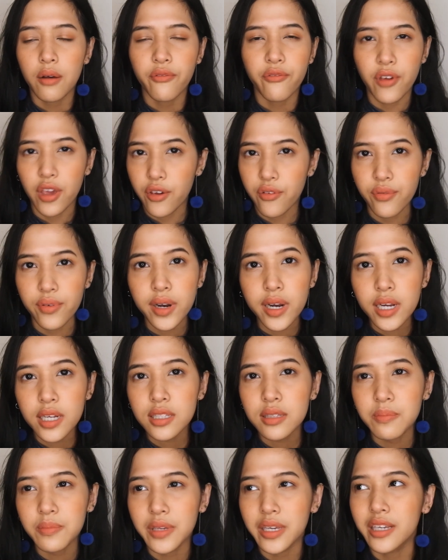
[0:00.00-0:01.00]
favorite.
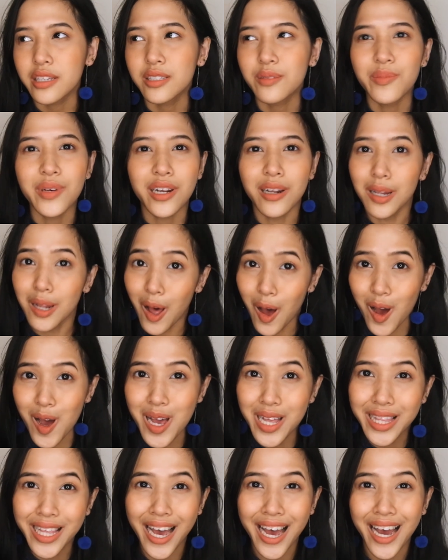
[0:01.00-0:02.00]
It's been a
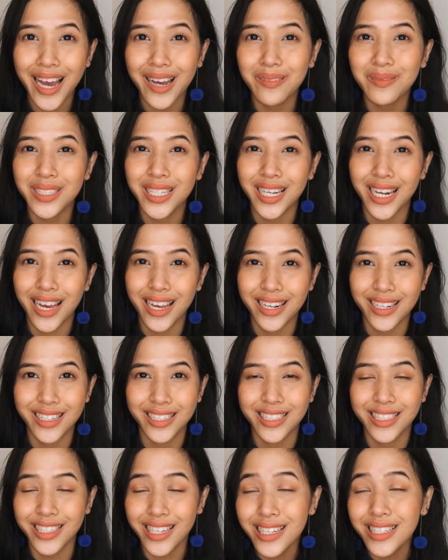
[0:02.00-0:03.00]
long time
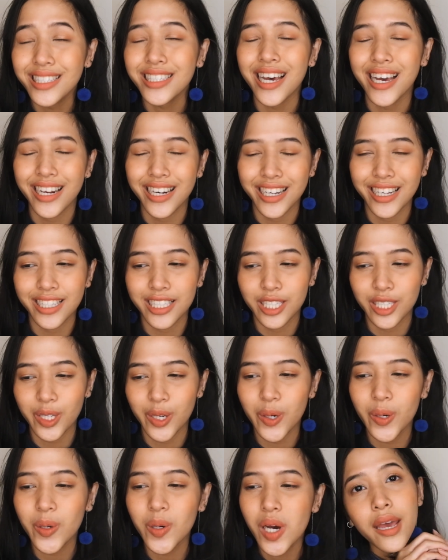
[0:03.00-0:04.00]
since I did
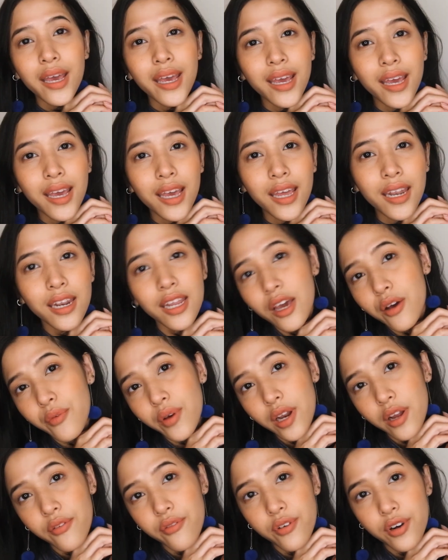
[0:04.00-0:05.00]
so, and yeah,
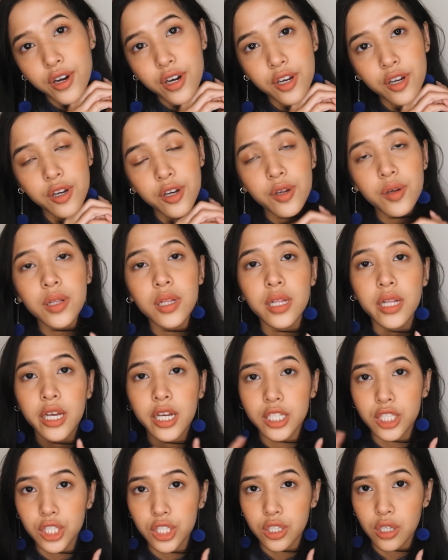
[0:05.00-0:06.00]
without further ado,
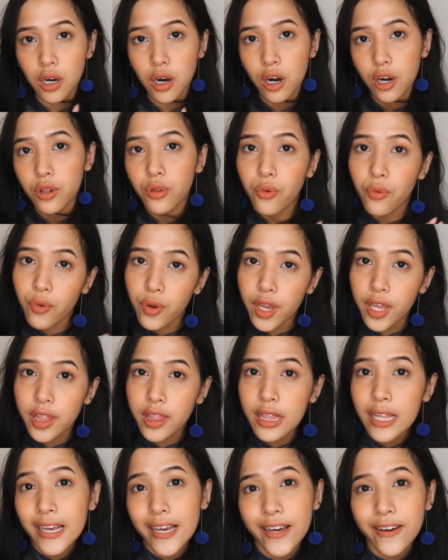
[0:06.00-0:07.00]
let's start with
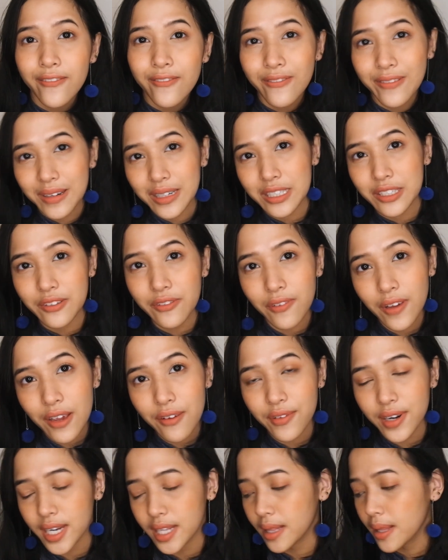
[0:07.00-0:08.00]
the first
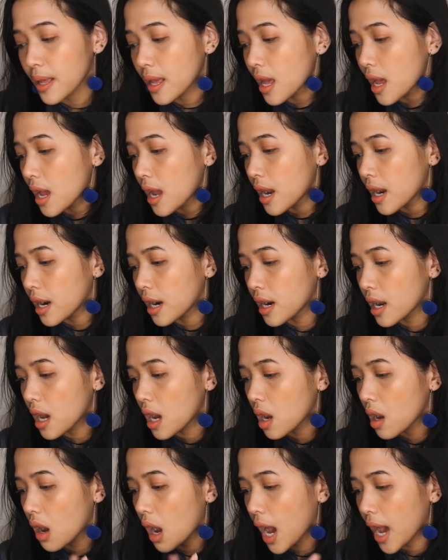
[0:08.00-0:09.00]
favorite.
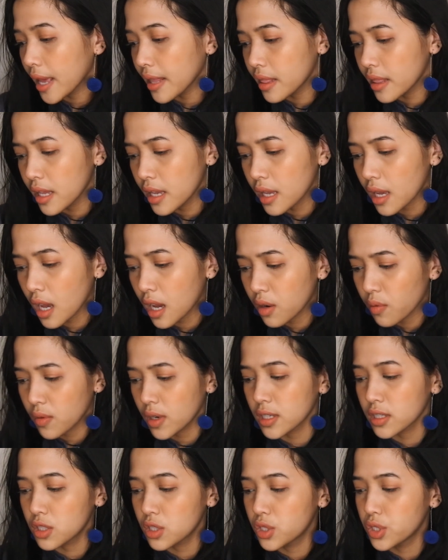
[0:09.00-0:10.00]
Now I think I
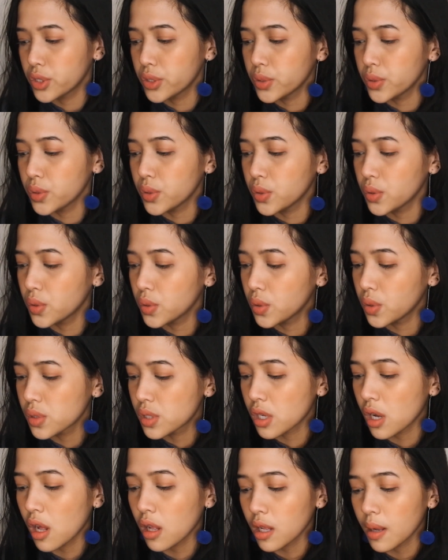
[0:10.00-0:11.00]
want to
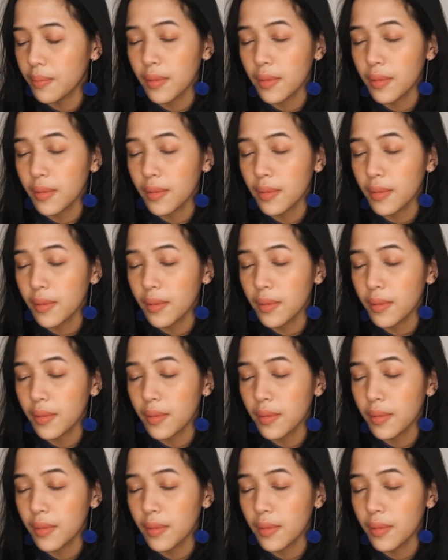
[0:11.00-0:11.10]
talk